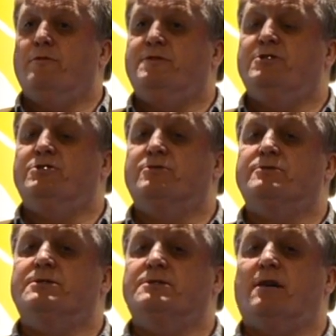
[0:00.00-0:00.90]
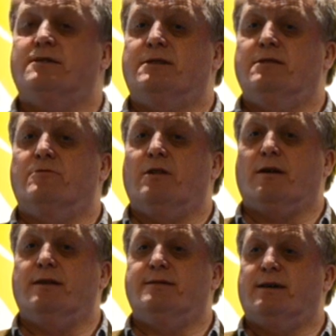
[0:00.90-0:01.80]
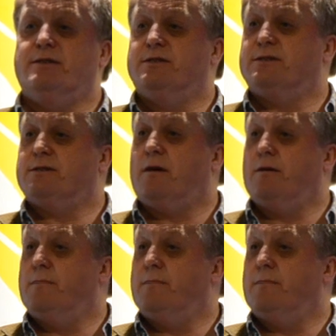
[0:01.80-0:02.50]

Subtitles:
digital society look like in 10 years' time?